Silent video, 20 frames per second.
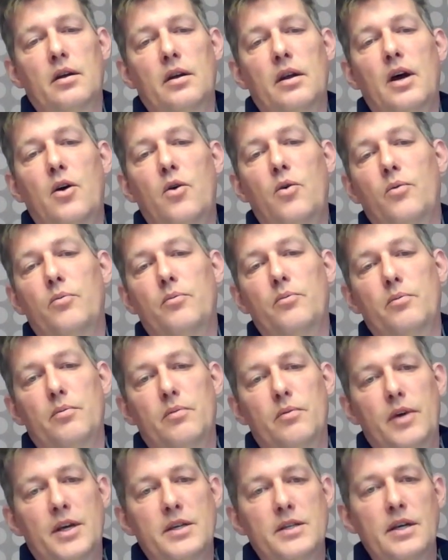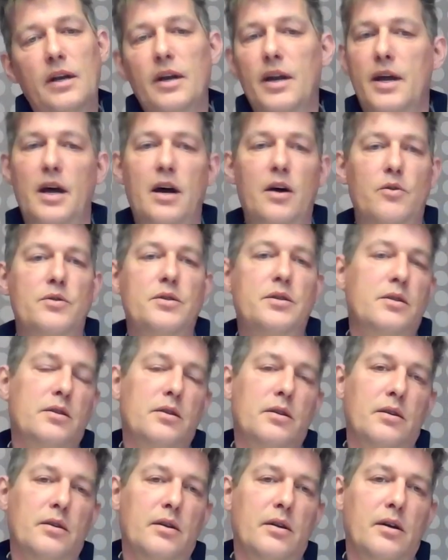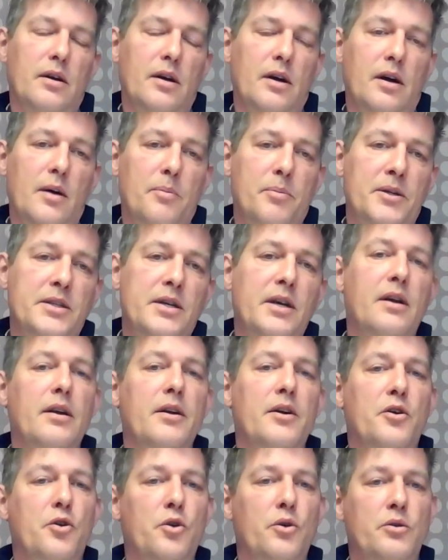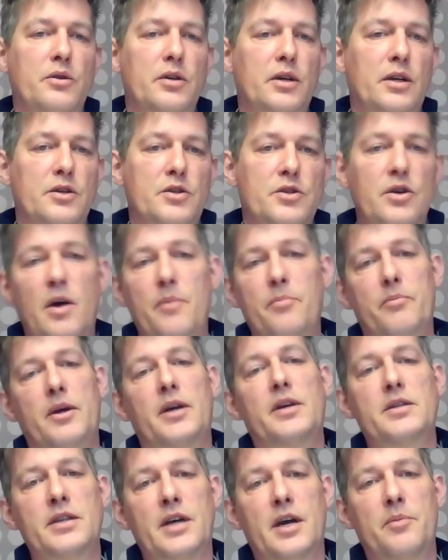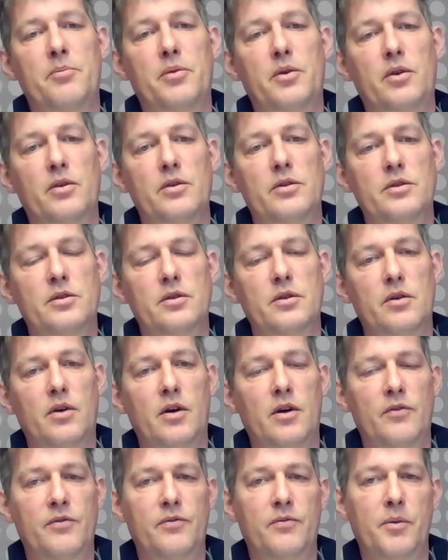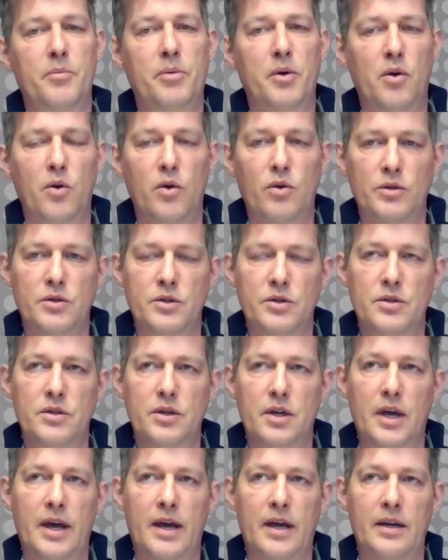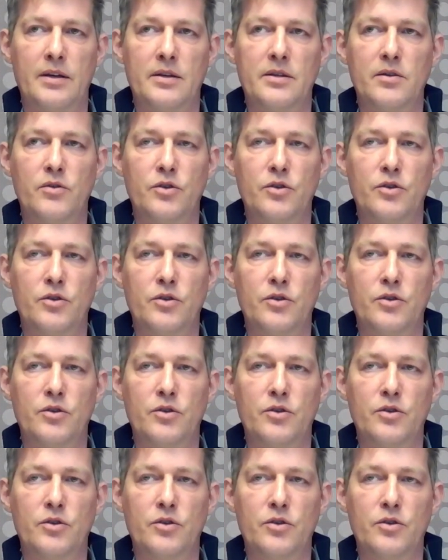Now, Excel layouts are particularly good in some examples of reports and